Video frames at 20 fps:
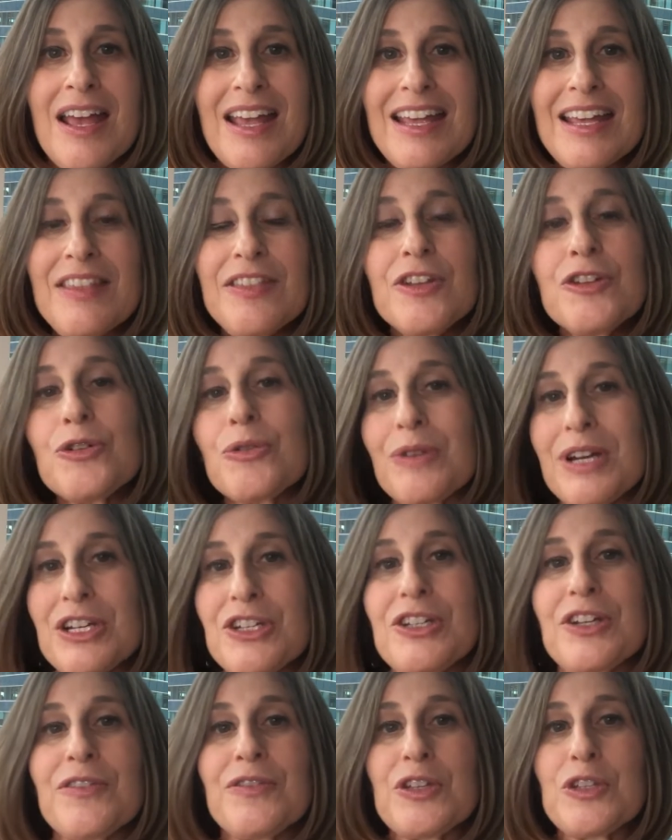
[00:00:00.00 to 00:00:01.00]
In the
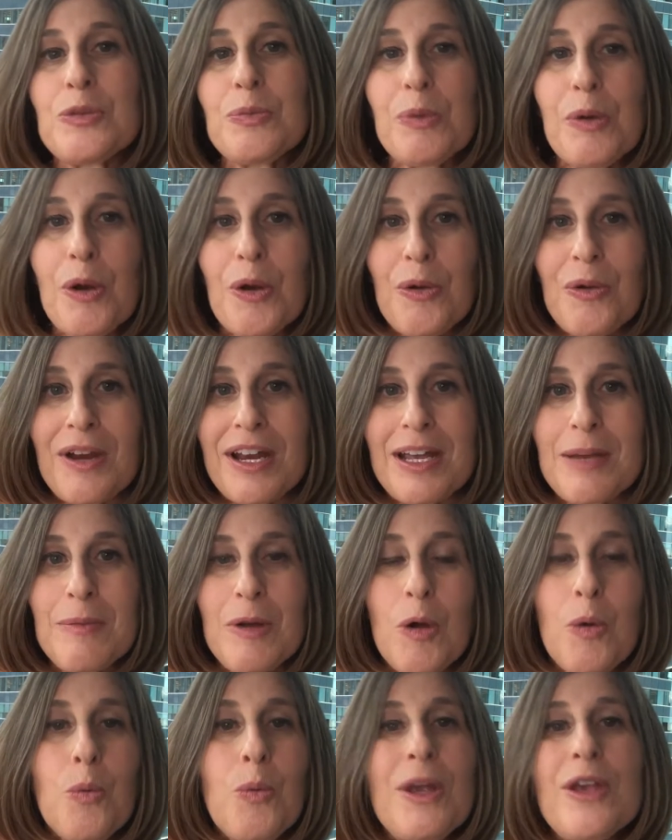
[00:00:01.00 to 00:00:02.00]
duration of this
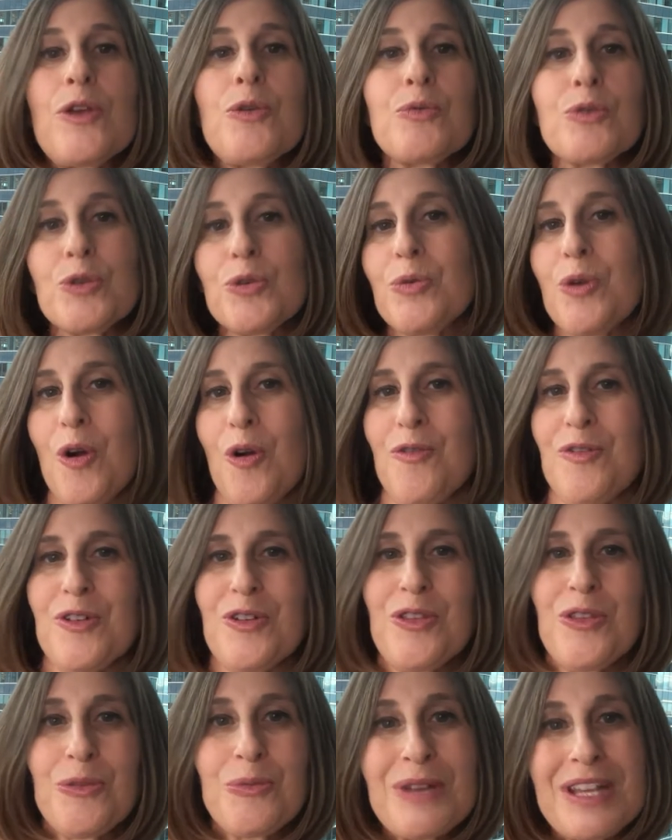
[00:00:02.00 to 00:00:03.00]
program, we grew over
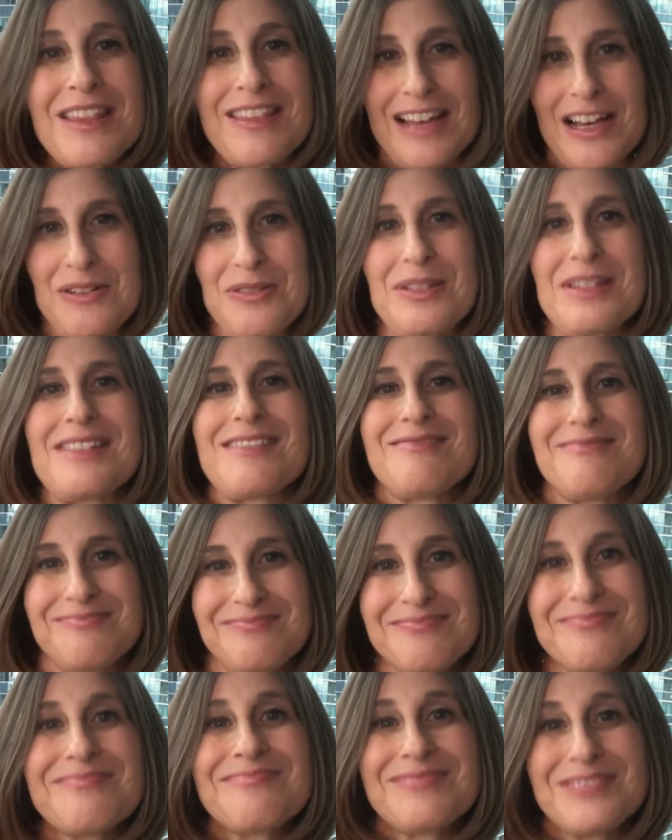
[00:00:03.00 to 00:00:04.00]
3,000
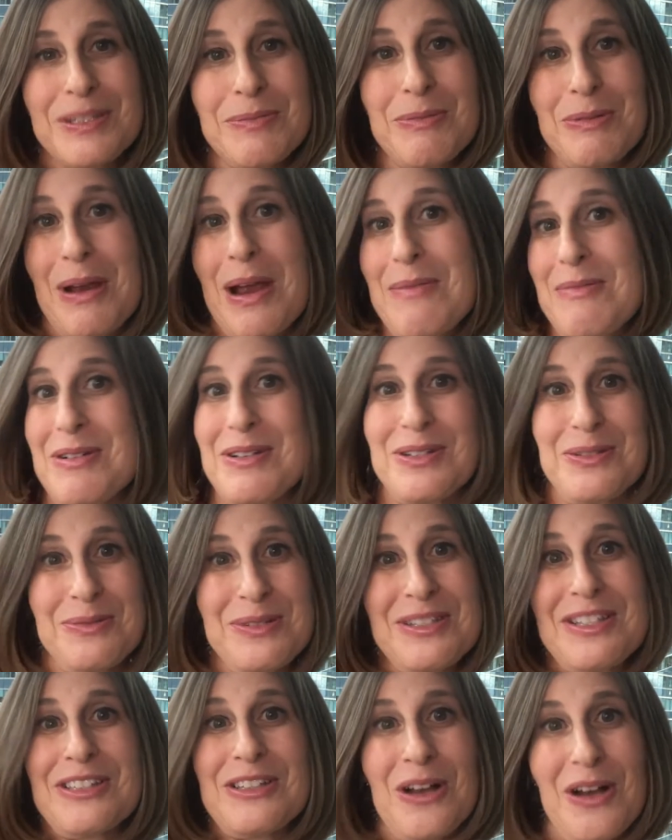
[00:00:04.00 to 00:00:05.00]
subscribers,
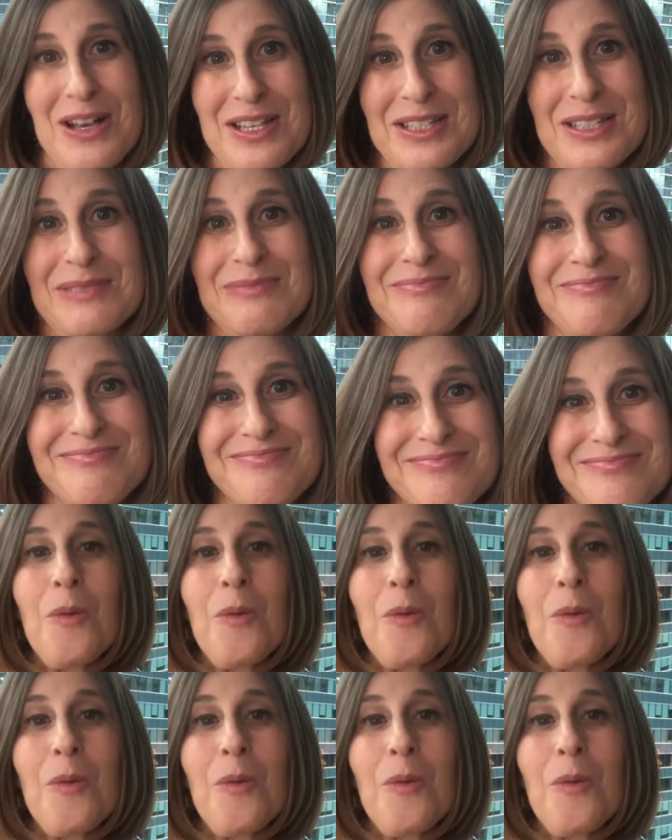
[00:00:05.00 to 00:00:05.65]
which is awesome.